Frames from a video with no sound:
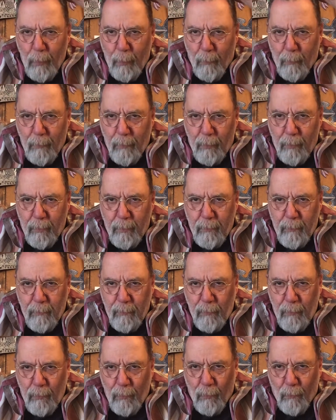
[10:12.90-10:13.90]

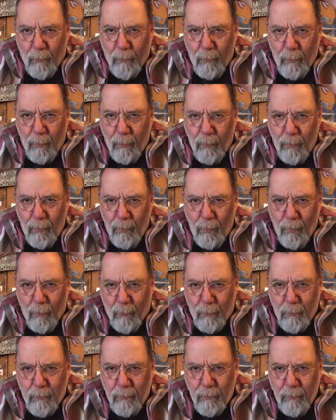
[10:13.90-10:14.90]

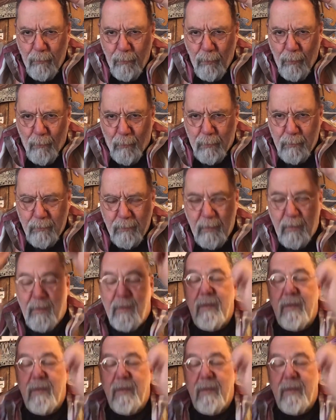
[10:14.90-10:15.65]
Nothing is said.